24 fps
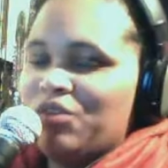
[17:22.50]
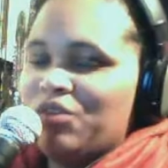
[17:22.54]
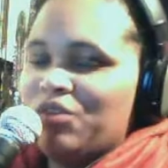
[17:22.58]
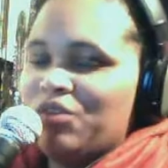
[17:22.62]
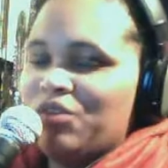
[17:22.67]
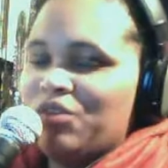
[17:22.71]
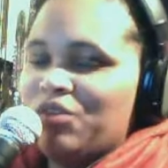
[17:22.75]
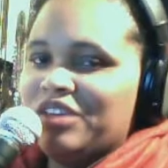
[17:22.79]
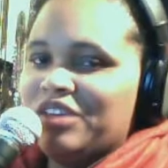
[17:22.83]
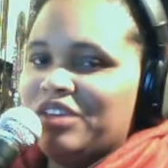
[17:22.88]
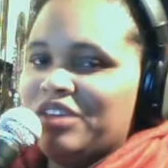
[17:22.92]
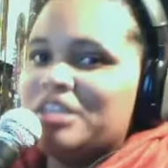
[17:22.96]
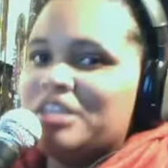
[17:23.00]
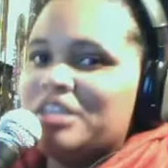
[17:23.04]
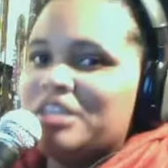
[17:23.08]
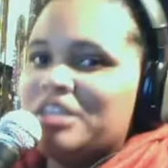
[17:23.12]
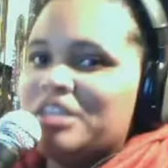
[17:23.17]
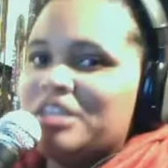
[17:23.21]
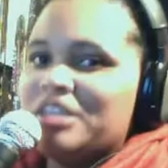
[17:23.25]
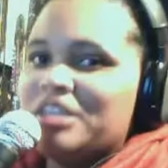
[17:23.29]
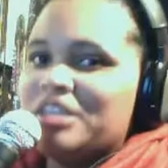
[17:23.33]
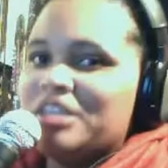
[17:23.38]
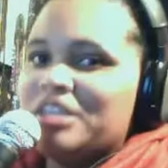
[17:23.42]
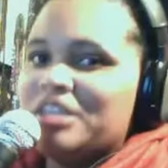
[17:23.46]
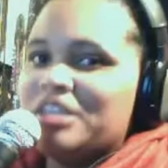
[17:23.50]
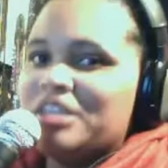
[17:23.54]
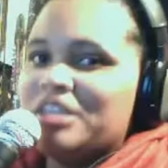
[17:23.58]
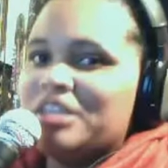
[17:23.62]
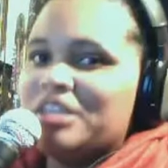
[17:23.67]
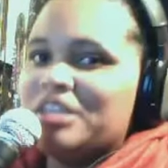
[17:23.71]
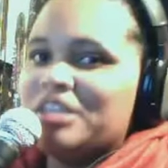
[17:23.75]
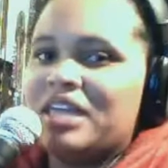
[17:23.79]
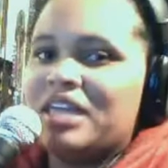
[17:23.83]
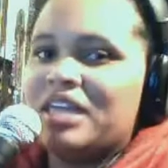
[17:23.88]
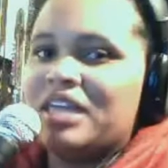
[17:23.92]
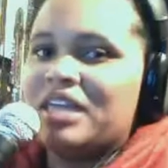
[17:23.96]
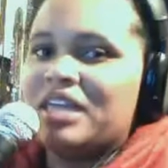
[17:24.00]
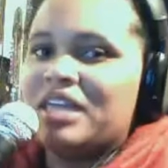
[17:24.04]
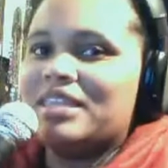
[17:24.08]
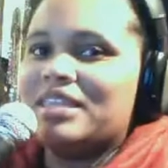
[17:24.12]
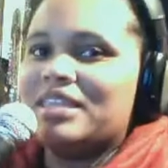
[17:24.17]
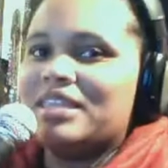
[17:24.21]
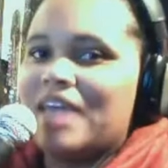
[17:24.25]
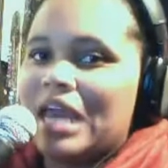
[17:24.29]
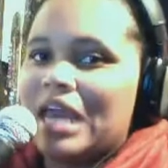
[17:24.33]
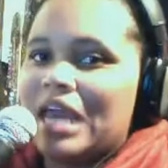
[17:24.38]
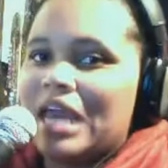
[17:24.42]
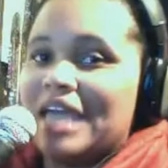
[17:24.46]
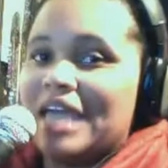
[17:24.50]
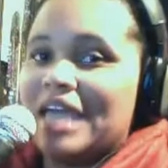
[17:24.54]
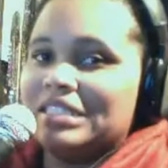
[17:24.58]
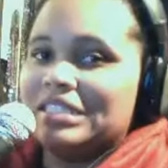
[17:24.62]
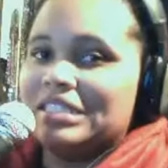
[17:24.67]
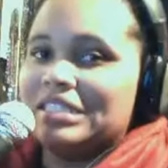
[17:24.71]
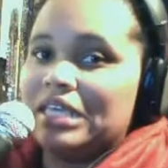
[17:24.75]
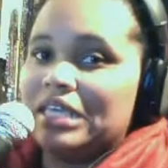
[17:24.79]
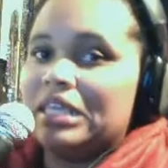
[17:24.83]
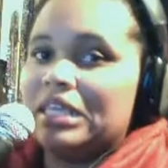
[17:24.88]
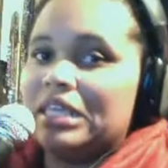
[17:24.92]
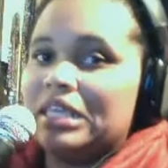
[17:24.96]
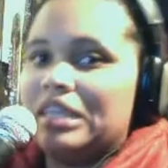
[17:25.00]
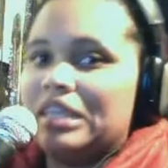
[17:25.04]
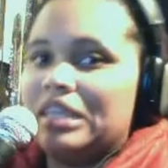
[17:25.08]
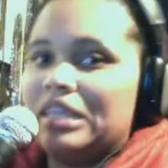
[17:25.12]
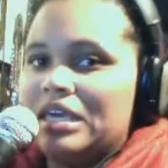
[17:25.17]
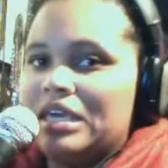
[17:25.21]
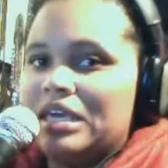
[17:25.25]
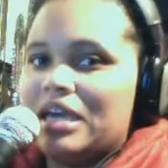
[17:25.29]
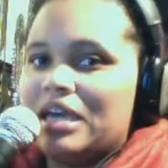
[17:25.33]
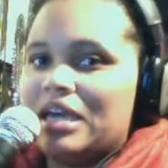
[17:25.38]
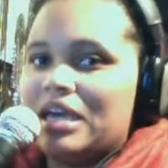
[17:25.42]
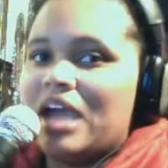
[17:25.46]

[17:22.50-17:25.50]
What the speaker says: there are as many people who think like that as they think.